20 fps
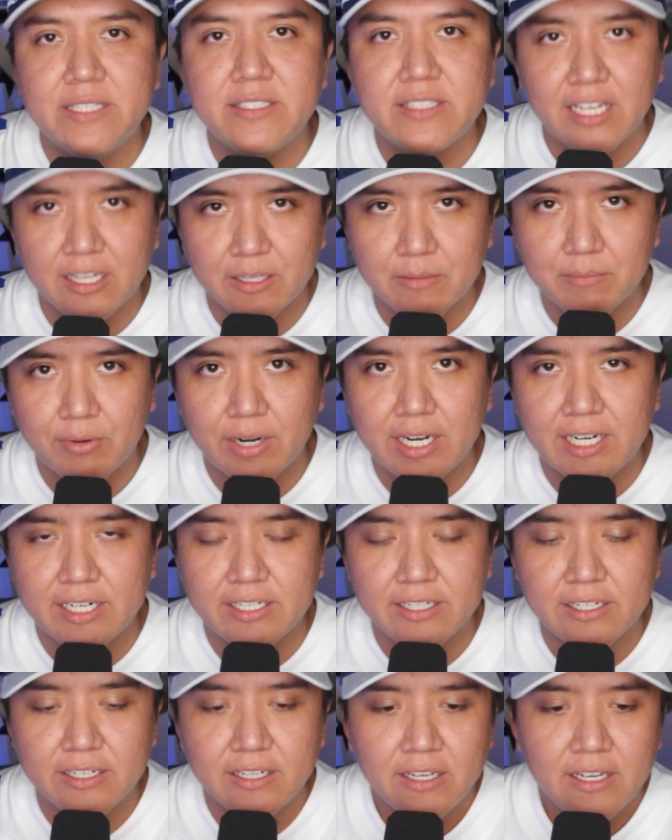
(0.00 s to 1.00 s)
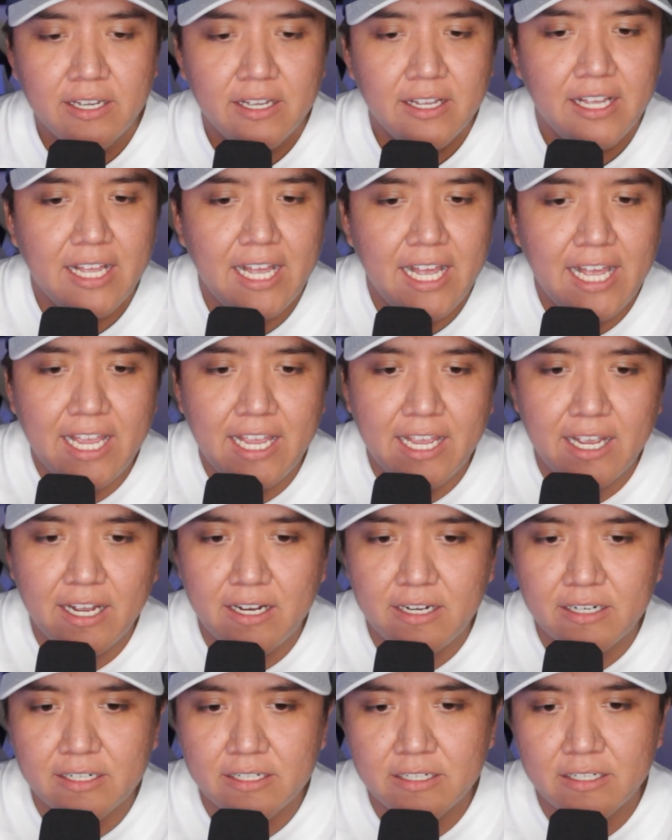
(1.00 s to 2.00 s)
celebrated.
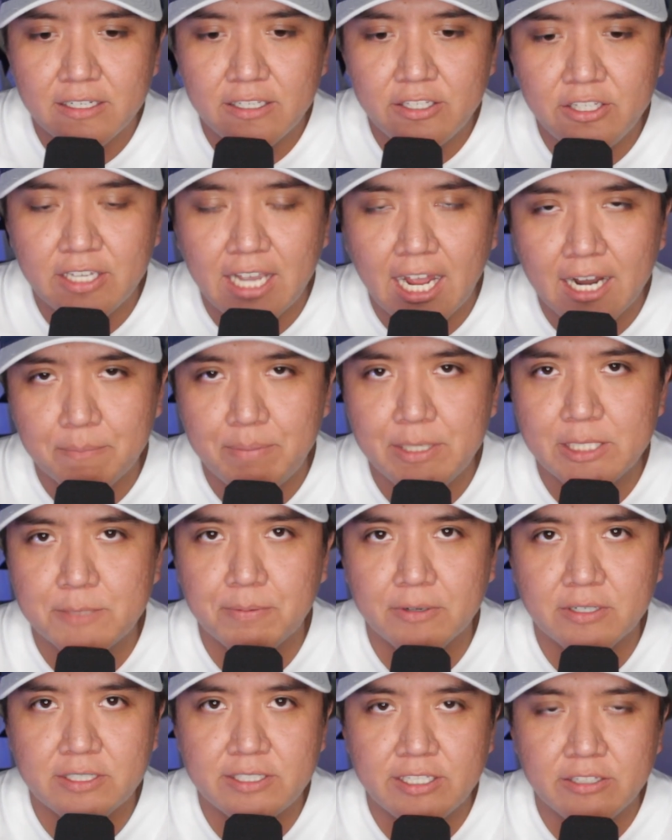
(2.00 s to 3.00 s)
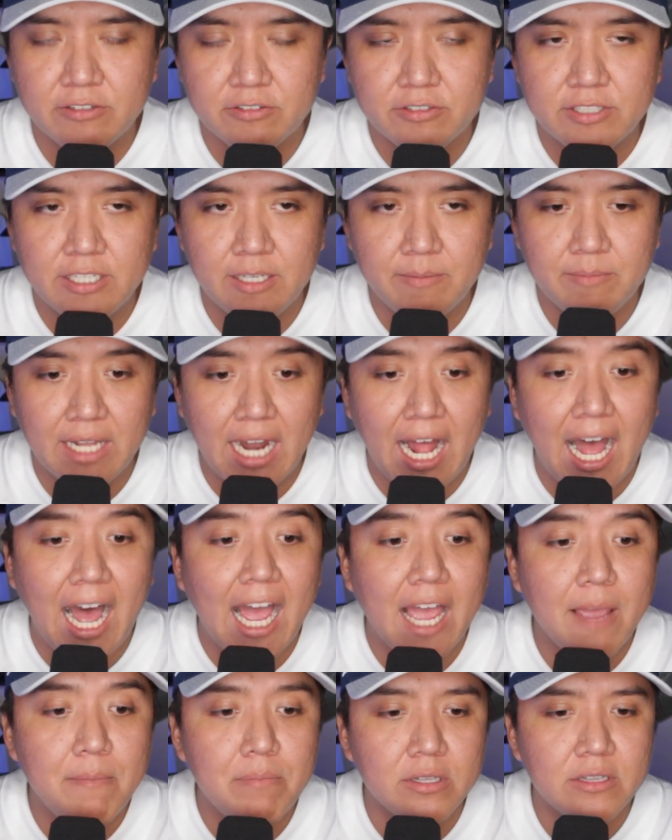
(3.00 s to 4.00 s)
And you got a Pittsburgh Steelers team that
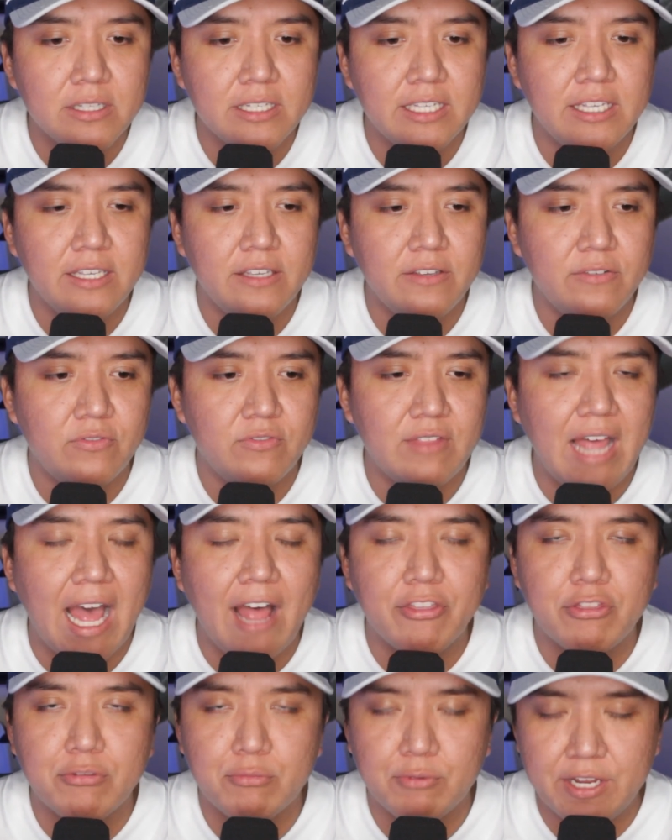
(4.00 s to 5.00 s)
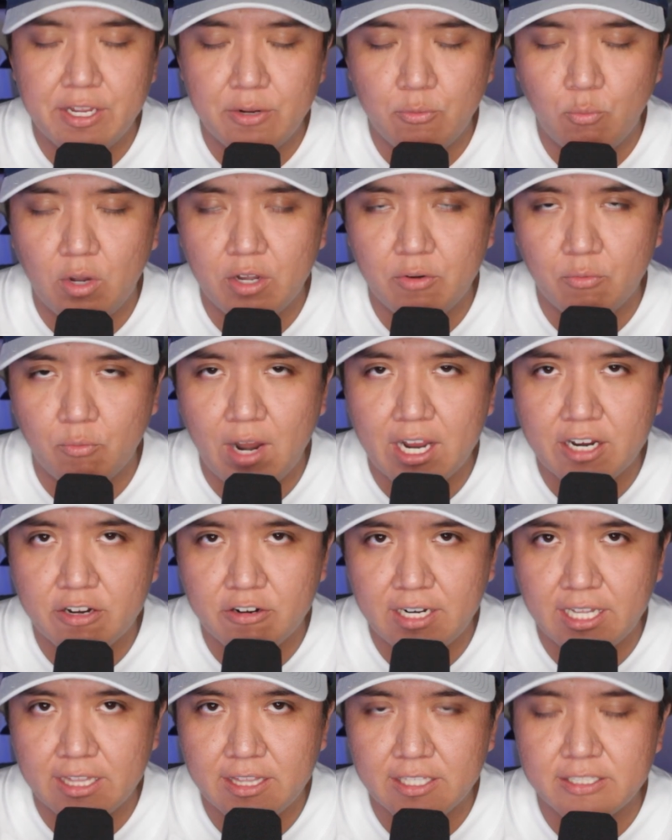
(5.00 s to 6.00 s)
I believe that 3-1
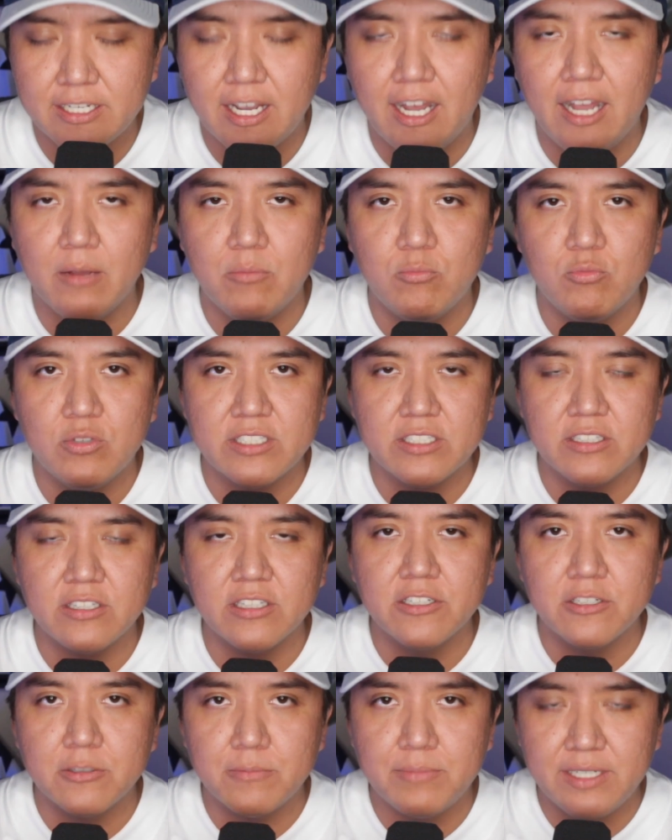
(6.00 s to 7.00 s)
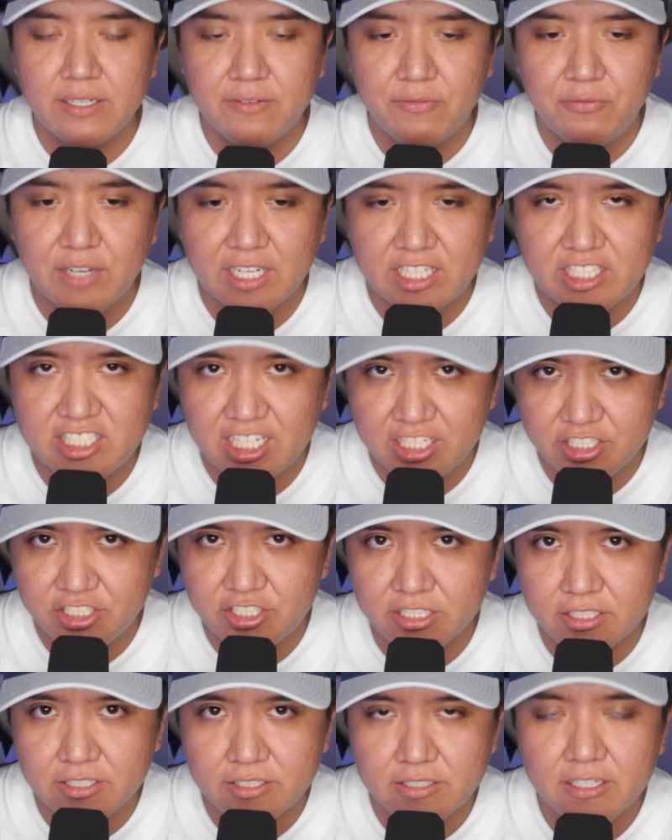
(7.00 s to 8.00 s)
record at the time was a little bit
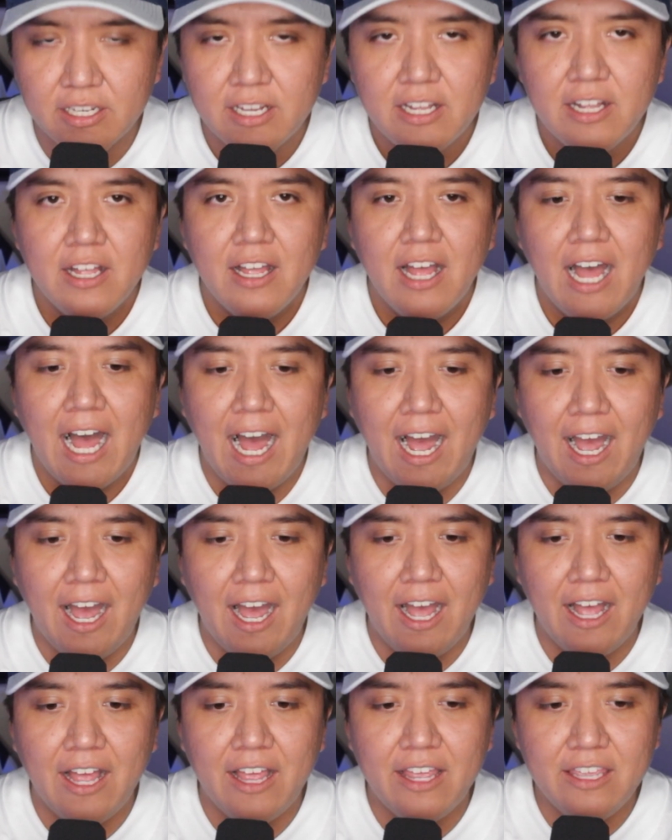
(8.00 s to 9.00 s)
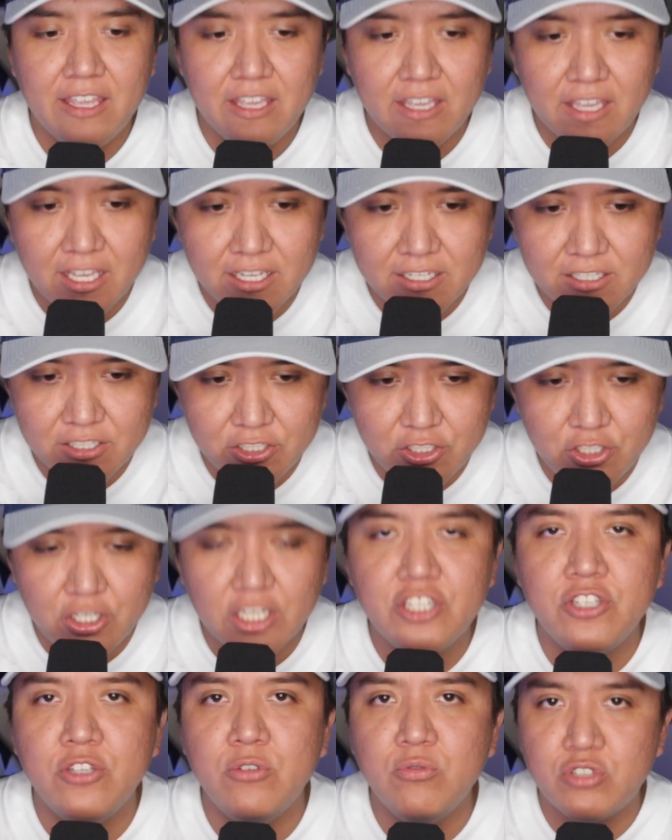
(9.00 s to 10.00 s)
fictitious,
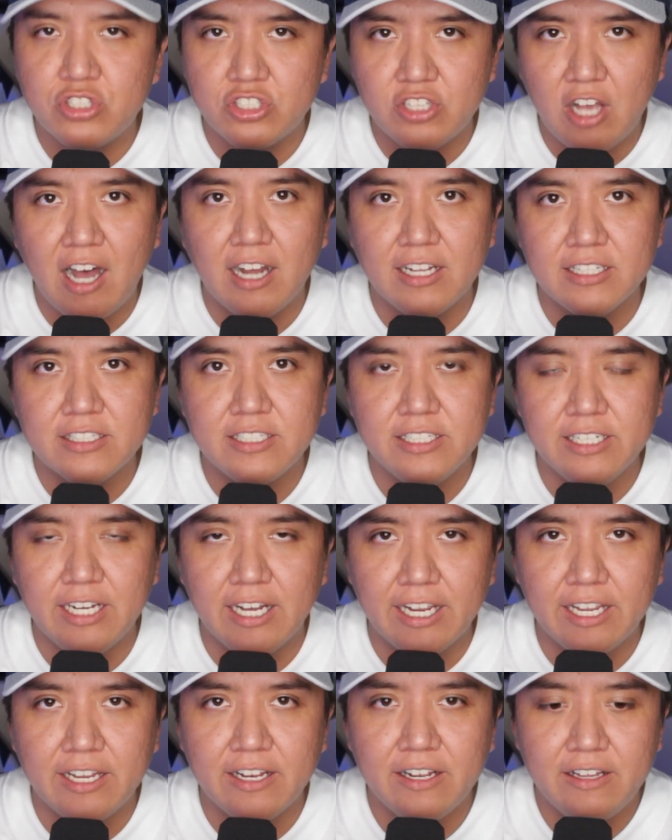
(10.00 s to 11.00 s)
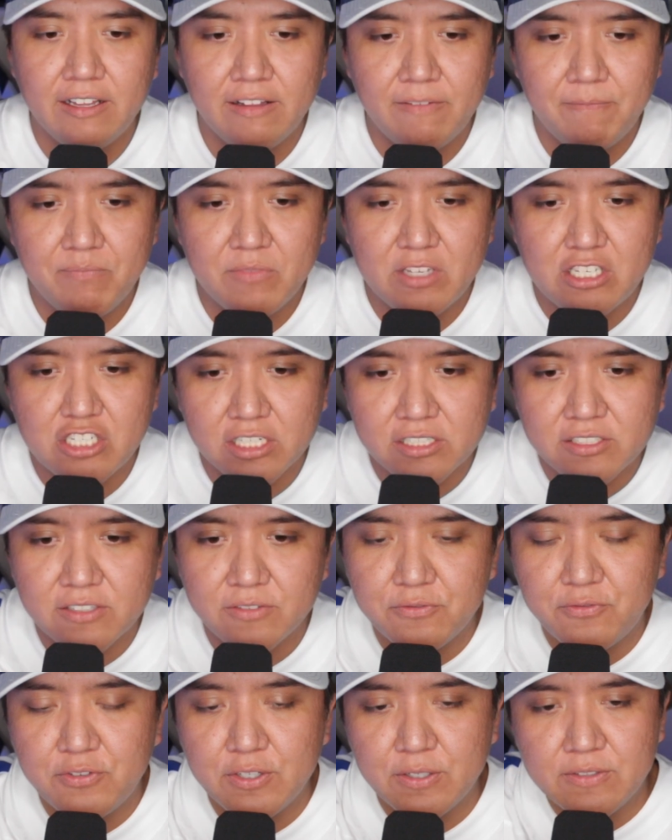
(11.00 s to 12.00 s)
and you saw it tonight.
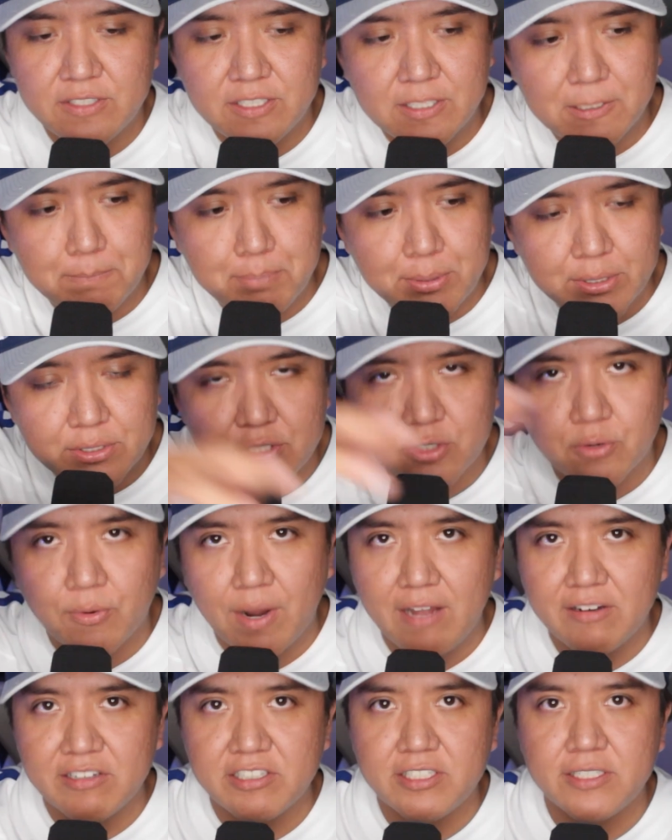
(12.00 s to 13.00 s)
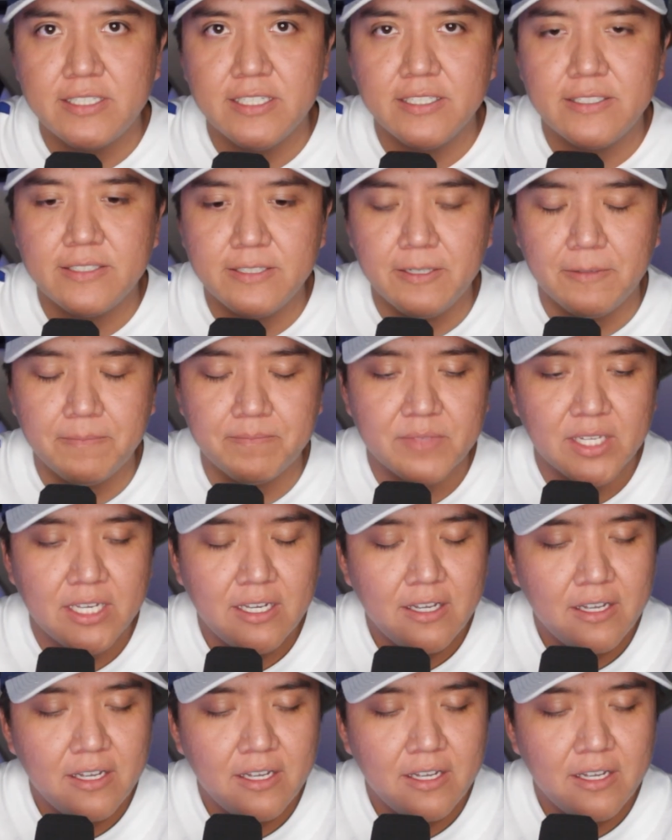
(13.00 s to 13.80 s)
Justin Fields is built around a system,